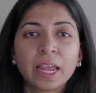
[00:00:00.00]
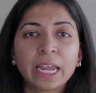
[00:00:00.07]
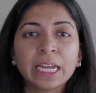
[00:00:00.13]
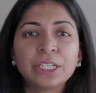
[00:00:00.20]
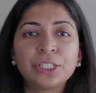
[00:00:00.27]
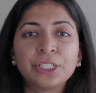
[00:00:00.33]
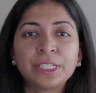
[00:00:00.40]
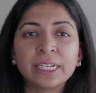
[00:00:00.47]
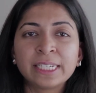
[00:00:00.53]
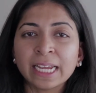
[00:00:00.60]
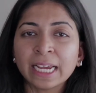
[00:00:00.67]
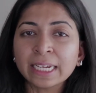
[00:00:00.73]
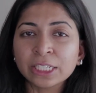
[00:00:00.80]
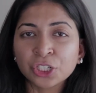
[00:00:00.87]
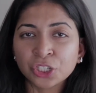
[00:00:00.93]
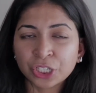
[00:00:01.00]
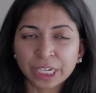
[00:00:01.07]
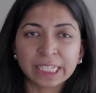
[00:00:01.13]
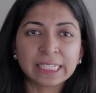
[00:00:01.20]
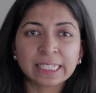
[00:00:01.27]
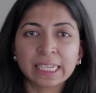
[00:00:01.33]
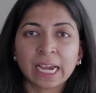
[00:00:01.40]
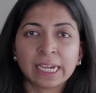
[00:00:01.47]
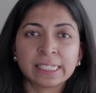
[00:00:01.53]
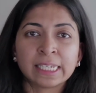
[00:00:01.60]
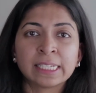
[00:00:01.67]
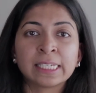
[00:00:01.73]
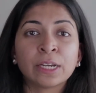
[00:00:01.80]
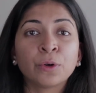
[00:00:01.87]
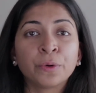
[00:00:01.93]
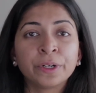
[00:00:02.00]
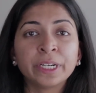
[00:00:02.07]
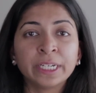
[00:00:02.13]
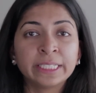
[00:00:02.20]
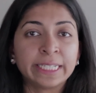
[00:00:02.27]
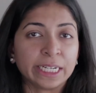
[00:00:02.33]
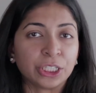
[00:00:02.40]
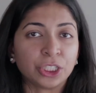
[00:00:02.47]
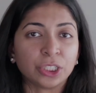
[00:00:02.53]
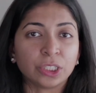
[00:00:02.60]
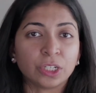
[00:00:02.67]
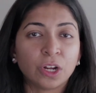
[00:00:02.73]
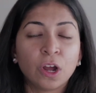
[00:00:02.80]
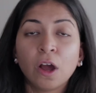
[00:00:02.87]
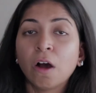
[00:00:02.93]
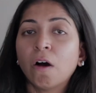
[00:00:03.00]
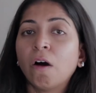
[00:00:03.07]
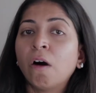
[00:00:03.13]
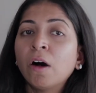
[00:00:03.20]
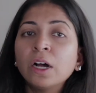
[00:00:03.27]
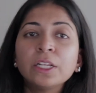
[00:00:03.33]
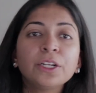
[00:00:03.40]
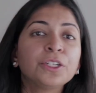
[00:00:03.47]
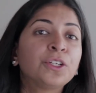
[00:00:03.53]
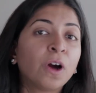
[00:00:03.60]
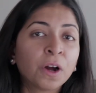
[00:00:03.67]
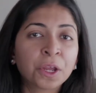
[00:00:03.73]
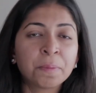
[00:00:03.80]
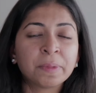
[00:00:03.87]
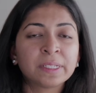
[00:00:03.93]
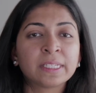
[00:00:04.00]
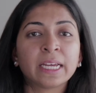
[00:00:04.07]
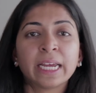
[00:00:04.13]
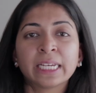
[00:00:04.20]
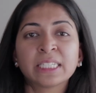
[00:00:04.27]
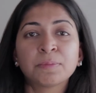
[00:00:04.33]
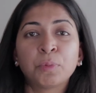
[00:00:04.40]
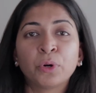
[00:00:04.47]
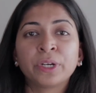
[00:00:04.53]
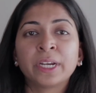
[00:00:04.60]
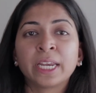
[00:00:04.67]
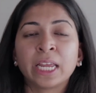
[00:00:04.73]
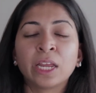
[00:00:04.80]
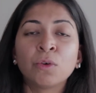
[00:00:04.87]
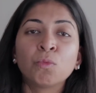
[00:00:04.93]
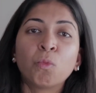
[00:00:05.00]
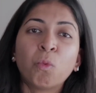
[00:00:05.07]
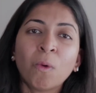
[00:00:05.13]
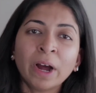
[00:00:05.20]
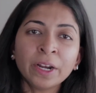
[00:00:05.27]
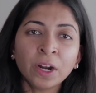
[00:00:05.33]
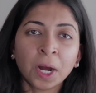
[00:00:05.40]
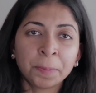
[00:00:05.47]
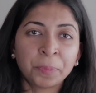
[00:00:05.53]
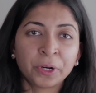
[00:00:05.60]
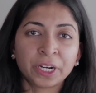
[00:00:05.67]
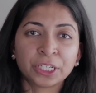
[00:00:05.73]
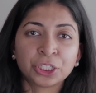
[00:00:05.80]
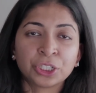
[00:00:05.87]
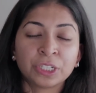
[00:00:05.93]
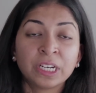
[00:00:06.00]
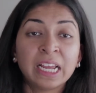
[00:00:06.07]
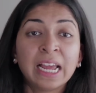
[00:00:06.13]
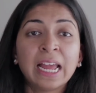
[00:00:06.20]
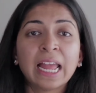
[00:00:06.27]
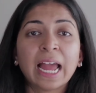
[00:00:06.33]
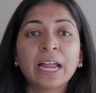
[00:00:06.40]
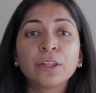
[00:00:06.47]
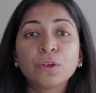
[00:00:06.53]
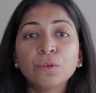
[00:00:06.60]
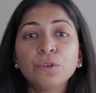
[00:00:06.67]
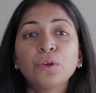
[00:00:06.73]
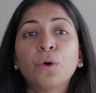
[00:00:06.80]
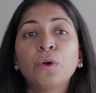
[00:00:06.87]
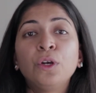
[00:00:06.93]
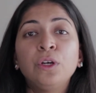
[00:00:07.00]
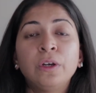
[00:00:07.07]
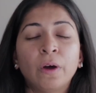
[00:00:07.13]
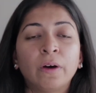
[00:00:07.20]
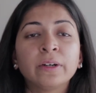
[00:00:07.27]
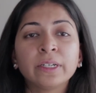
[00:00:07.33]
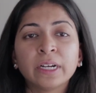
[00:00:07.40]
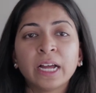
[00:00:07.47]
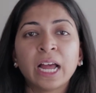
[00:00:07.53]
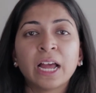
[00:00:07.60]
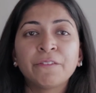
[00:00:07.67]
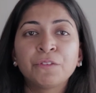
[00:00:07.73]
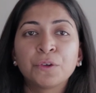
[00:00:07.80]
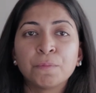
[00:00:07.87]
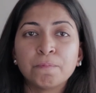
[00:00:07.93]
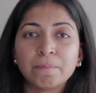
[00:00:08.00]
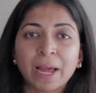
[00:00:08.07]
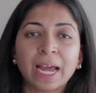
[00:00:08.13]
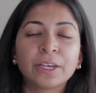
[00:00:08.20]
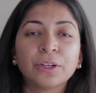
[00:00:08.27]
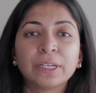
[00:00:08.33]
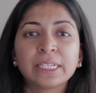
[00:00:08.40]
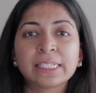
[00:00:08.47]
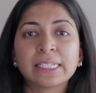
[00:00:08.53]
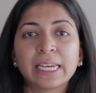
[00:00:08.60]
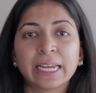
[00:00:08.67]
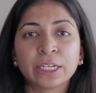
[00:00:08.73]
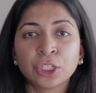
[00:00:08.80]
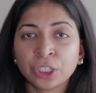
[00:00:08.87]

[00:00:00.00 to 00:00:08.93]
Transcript: It detects sheet sizes and orientation. All your documents are exported in one operation and you no longer have to manually select